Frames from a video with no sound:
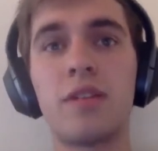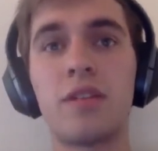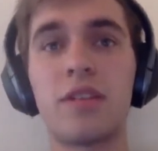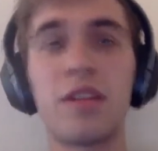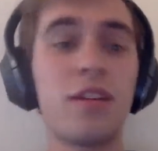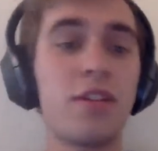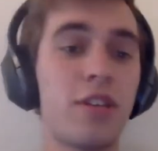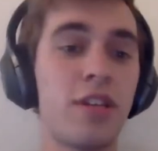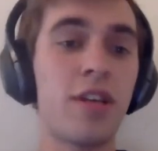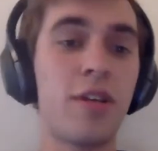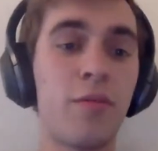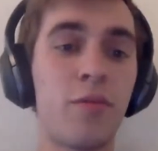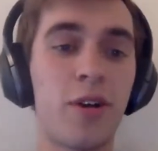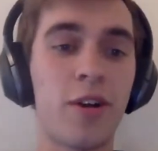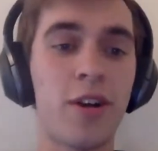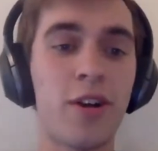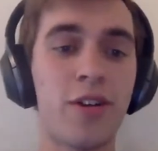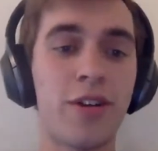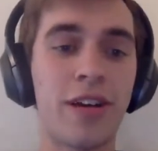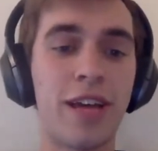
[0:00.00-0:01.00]
essentially
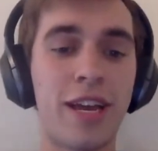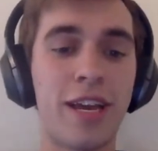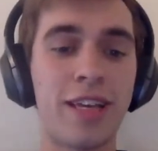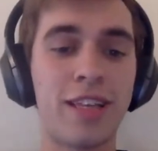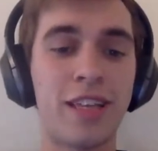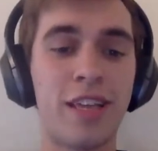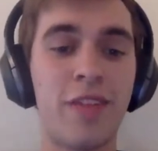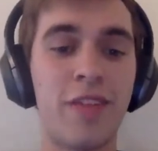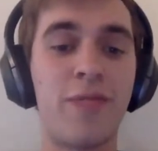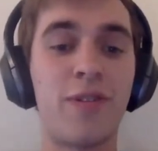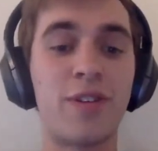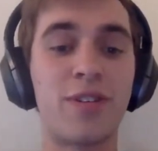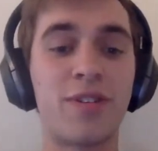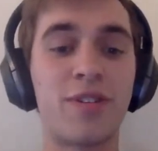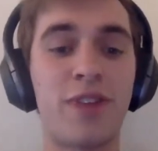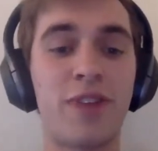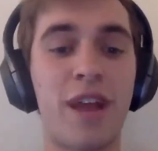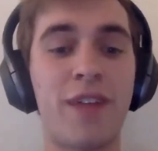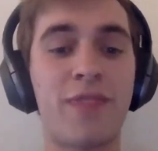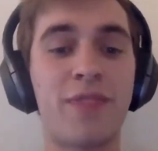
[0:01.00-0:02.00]
working on getting the first
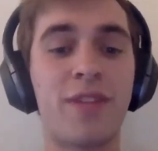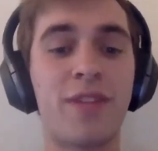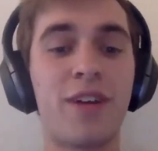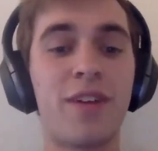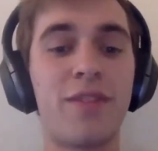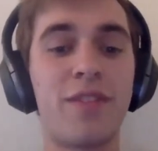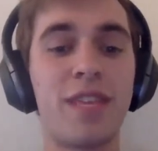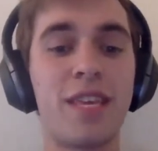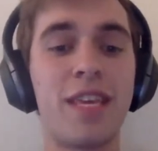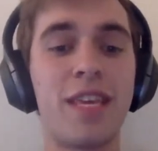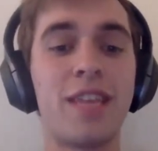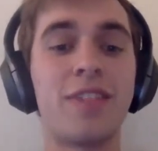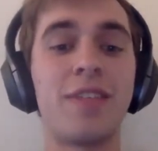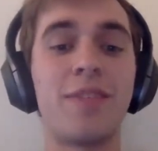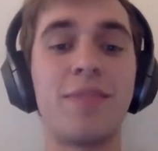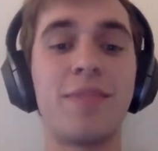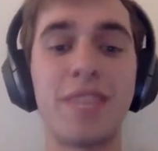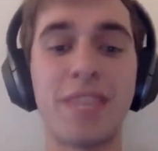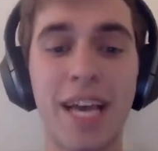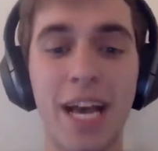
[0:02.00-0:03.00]
draft of the
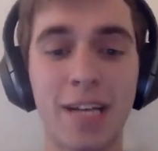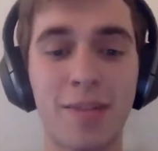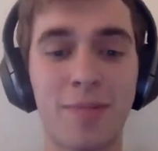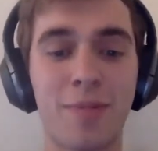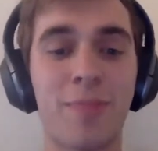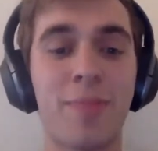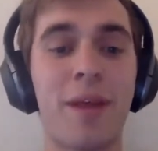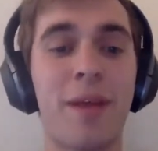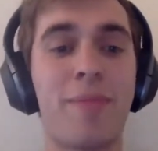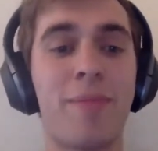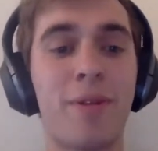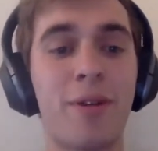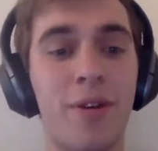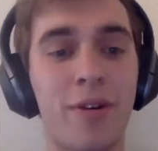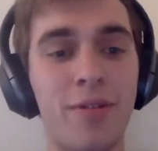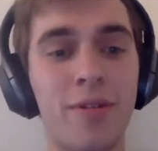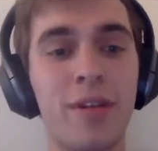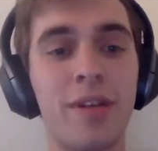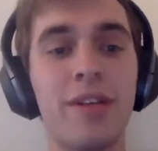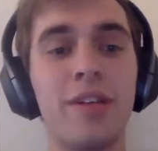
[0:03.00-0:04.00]
CBC Casper
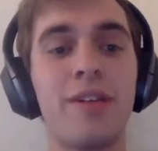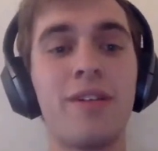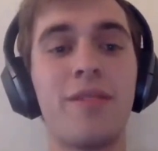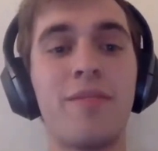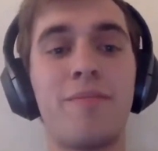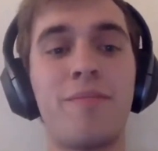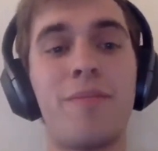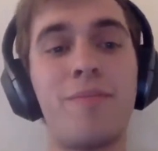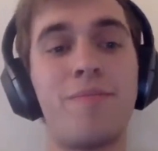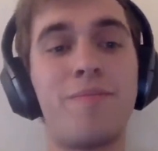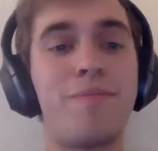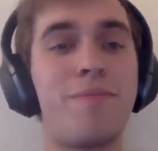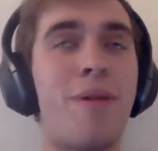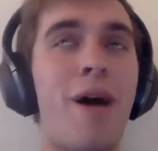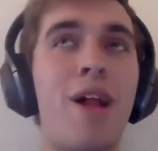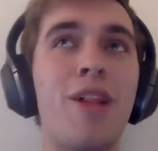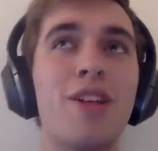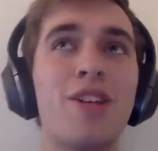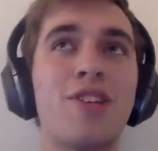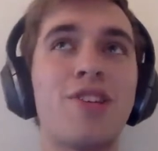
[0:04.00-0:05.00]
paper
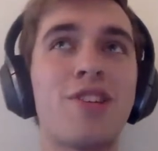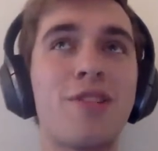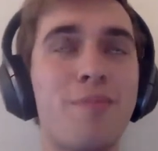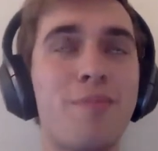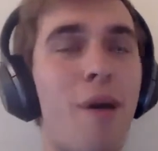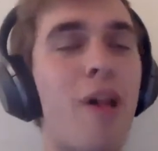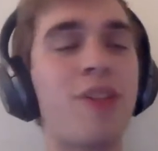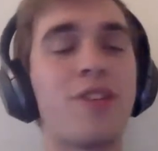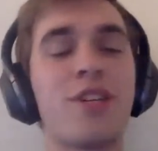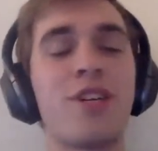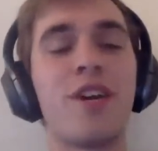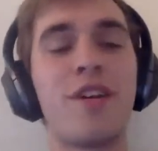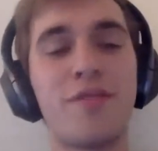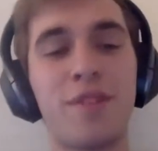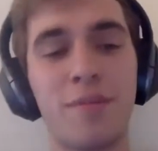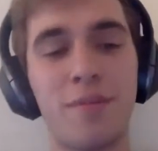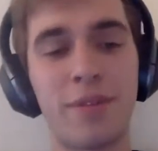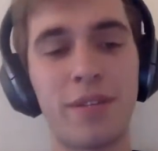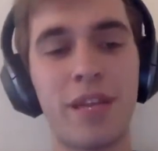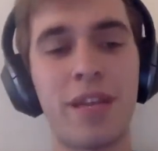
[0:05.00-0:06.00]
polished enough
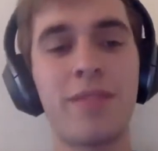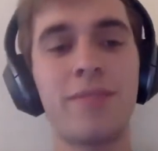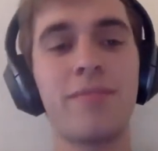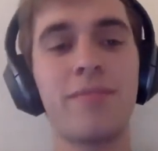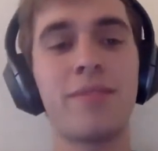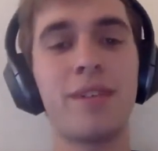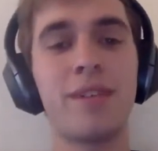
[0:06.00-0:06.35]
to present.